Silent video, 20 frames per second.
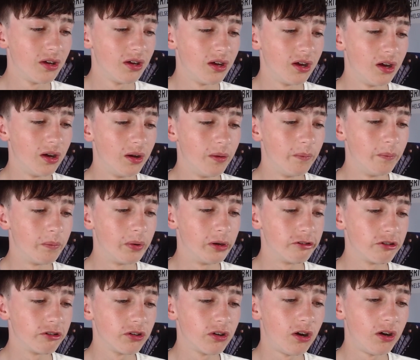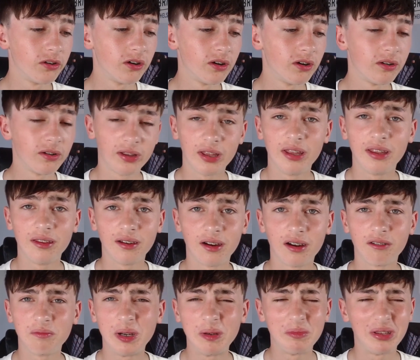But Granada,
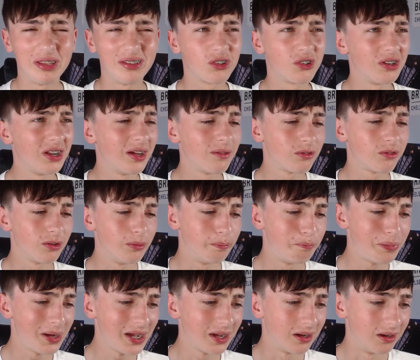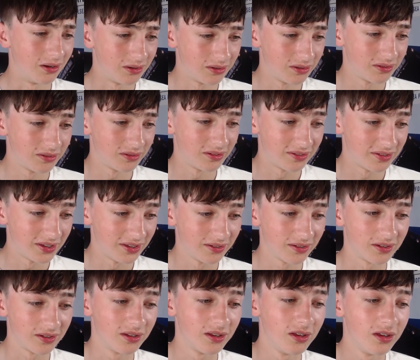I remember he scored an absolute banger this
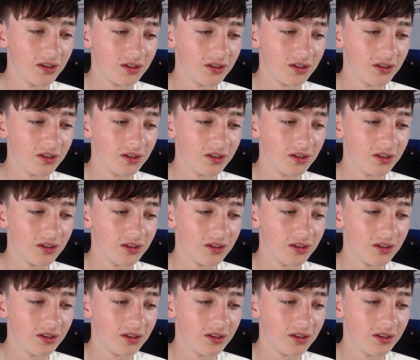season.